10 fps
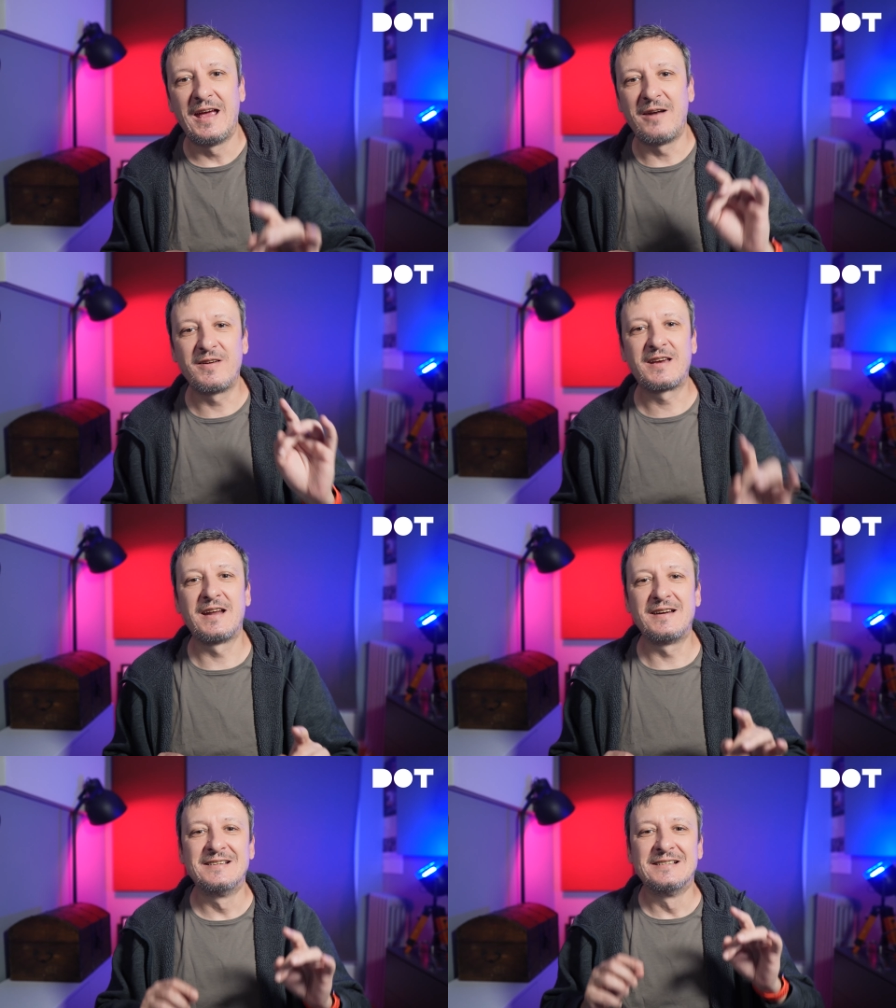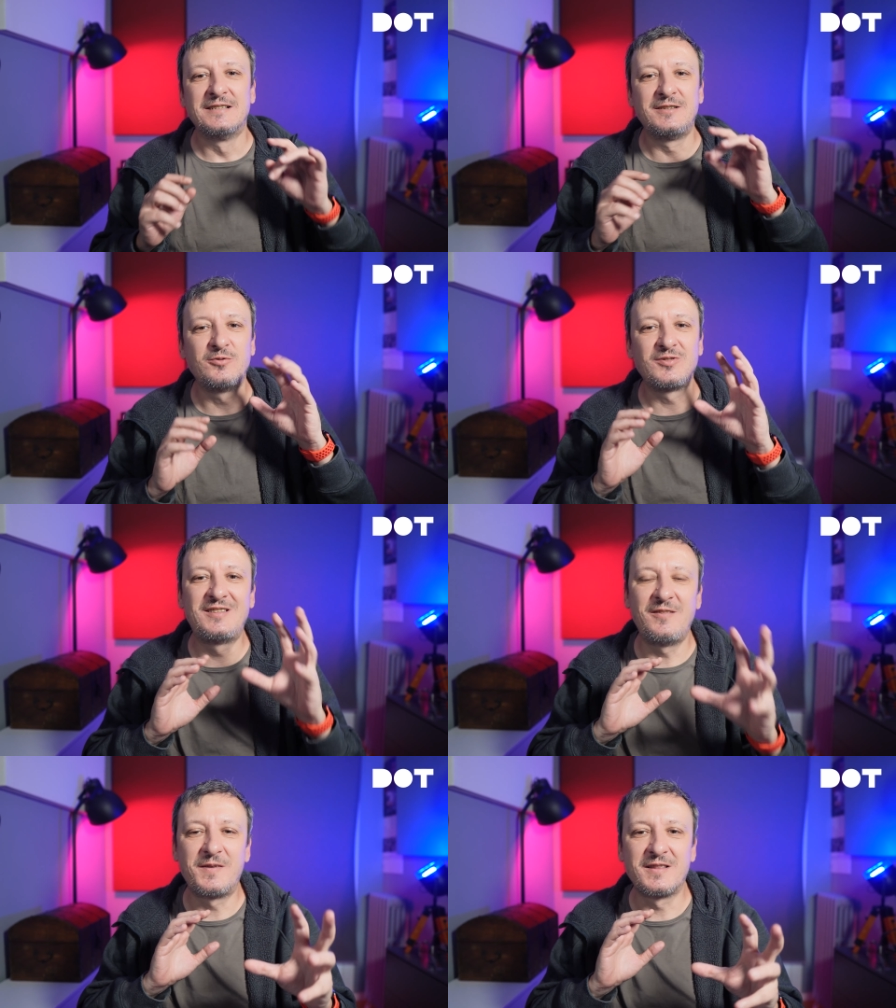And we can use
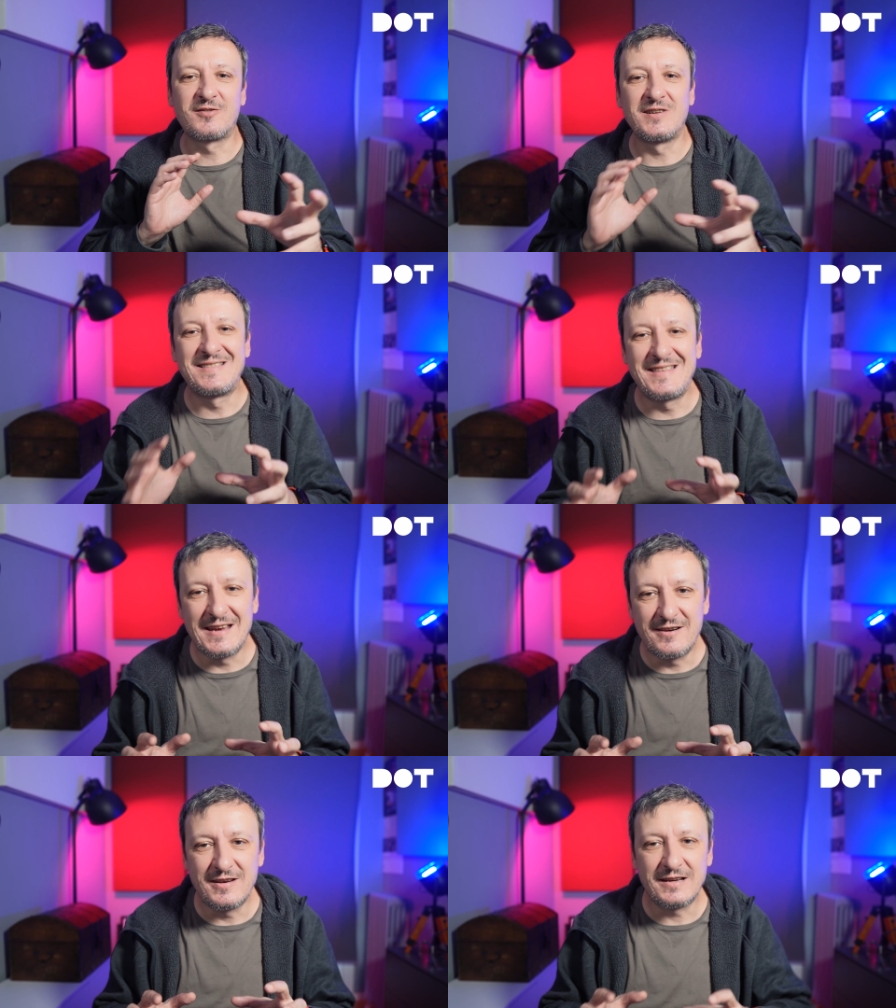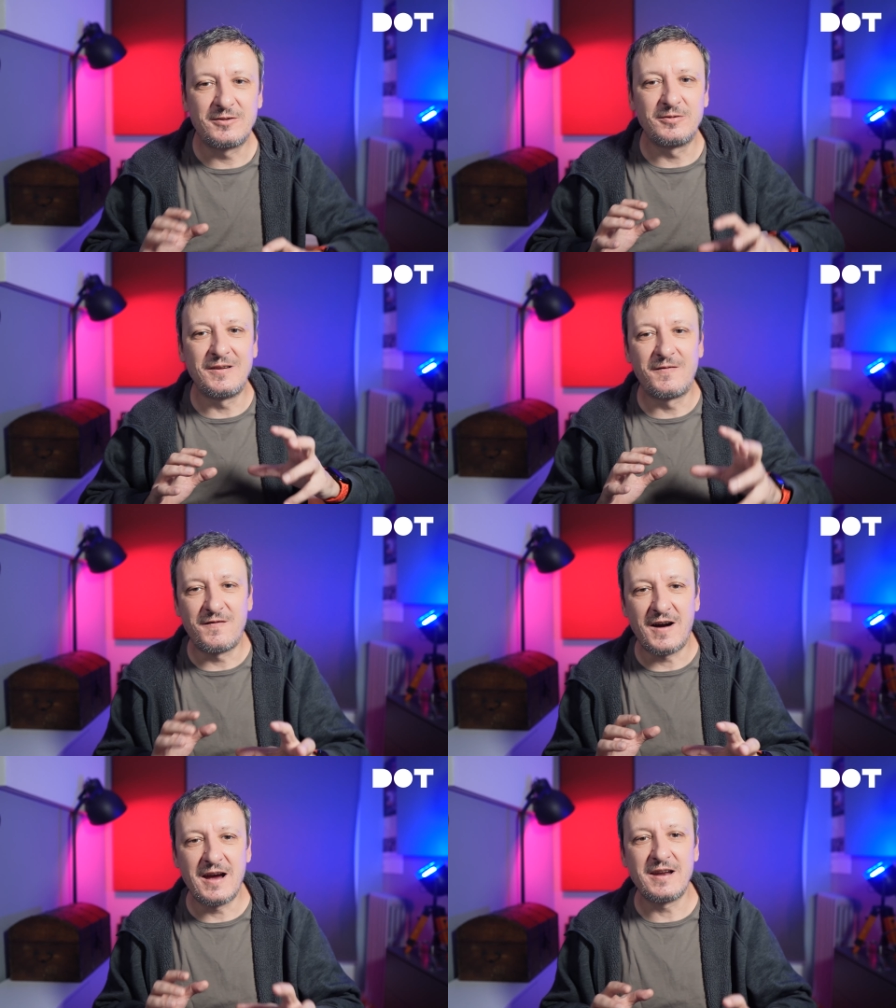different criteria to
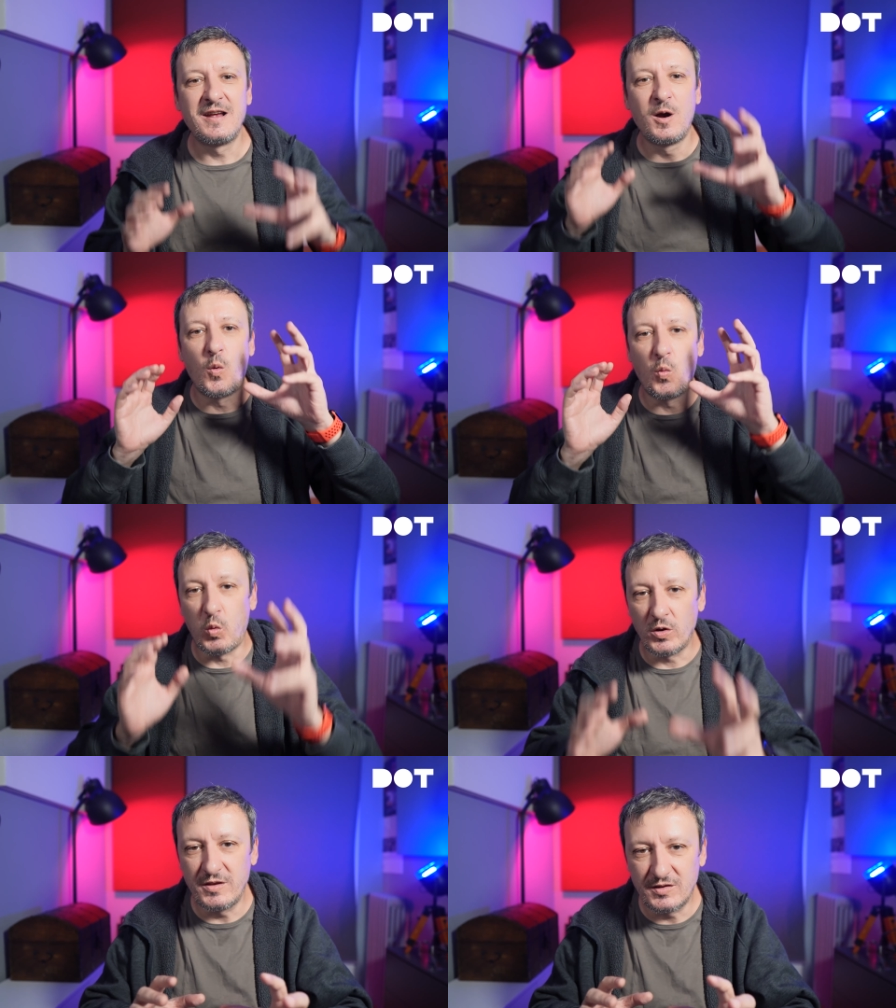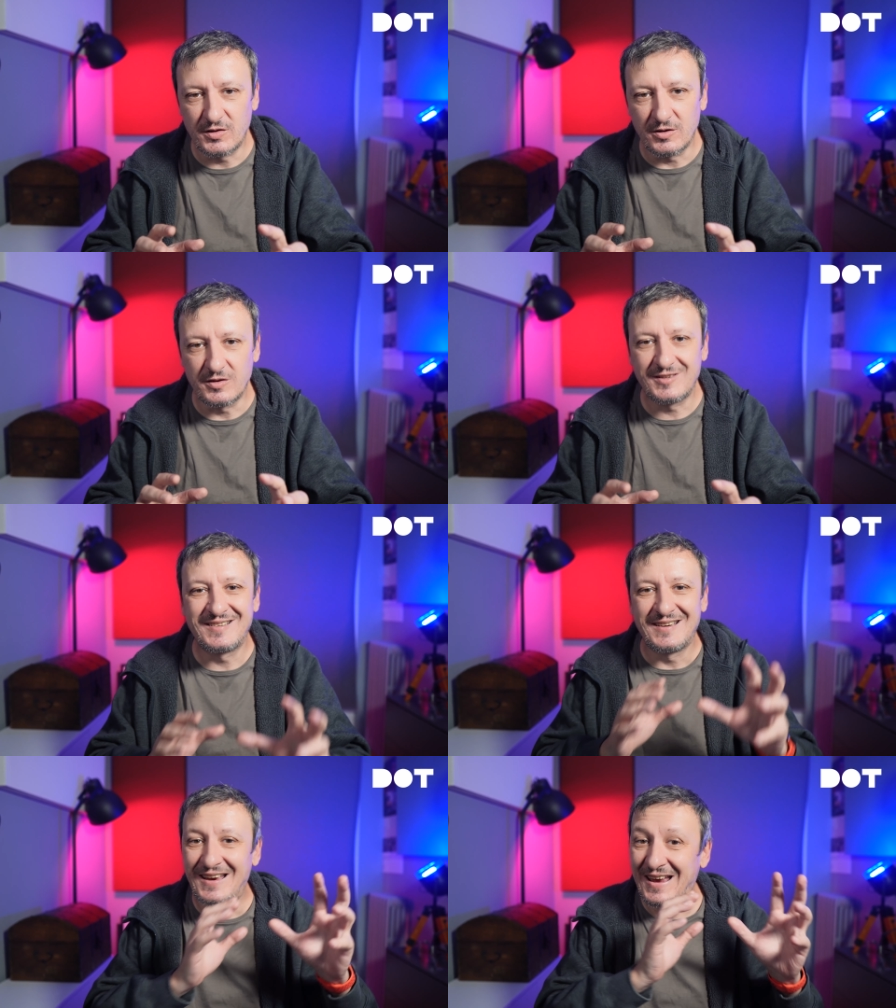define what the source